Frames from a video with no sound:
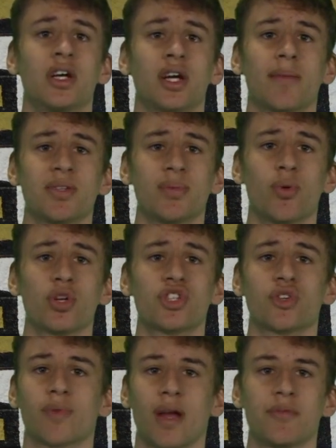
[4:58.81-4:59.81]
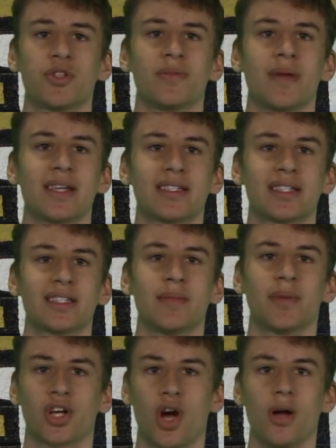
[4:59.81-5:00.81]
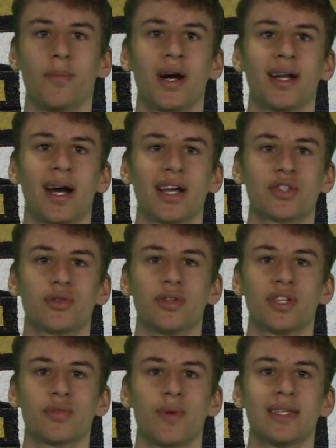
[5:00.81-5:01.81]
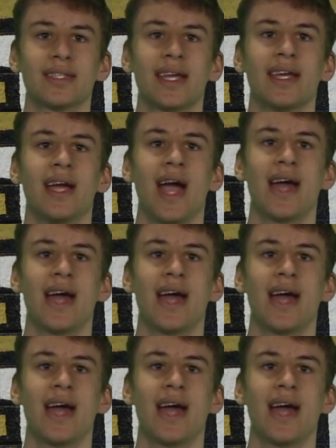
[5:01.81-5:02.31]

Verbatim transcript: Come support your Ram gymnastics team at Columbine High School this Wednesday